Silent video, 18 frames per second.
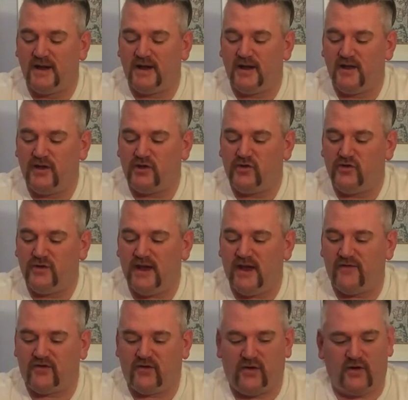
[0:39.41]
Now the two that
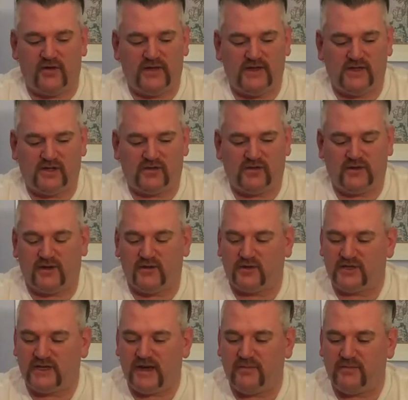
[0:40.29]
I've got, these are two little
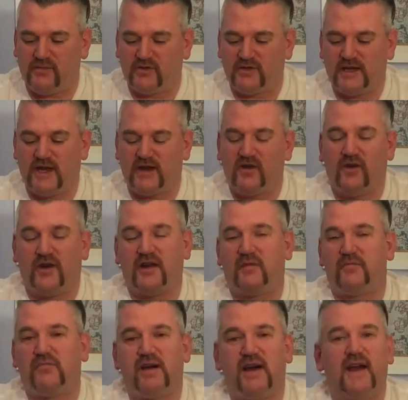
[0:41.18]
samples that I got in
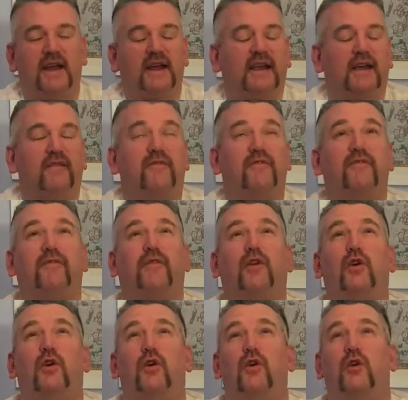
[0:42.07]
a pack
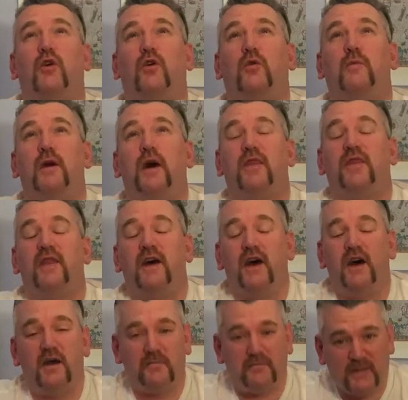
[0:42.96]
from
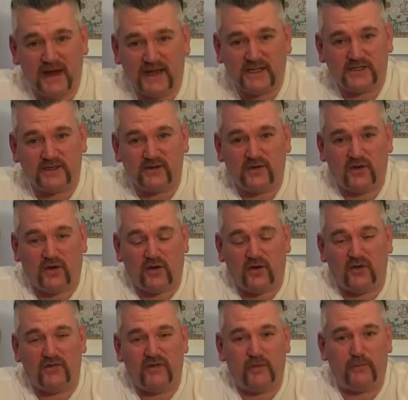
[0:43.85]
the Master
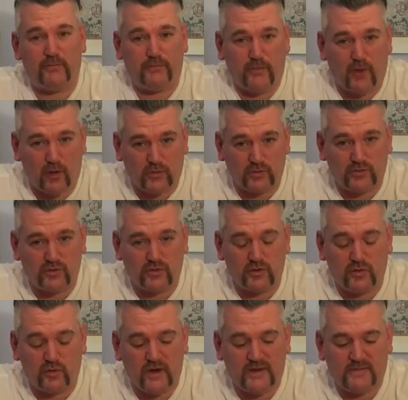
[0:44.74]
of Malt
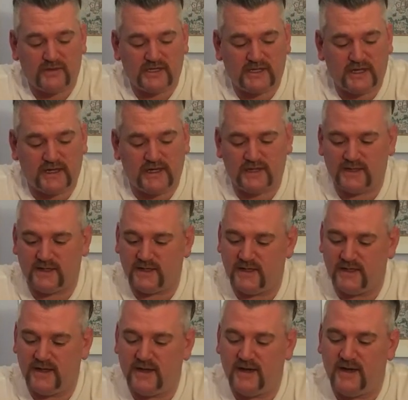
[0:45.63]
website.
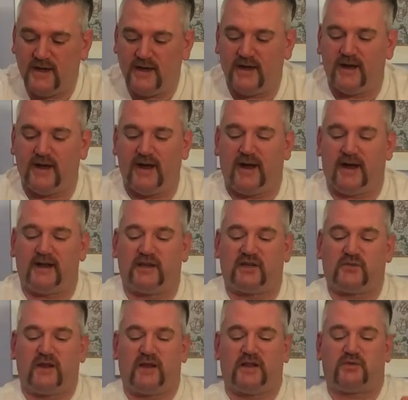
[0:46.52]
And
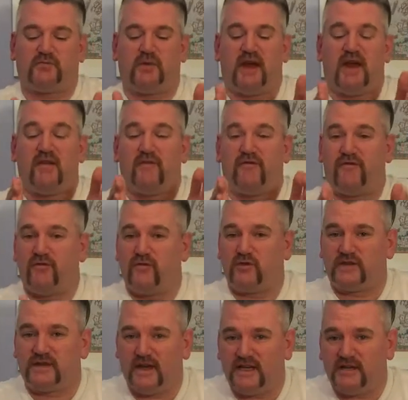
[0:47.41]
as well as buying full
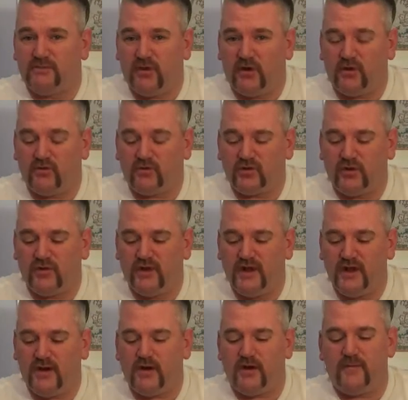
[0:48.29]
size bottles on
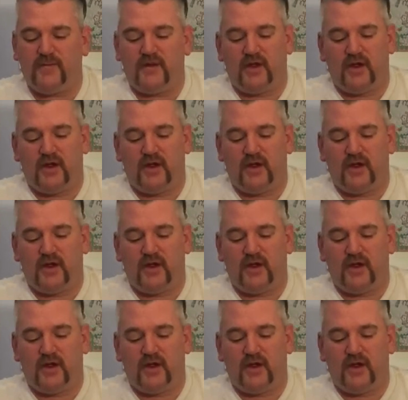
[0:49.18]
there,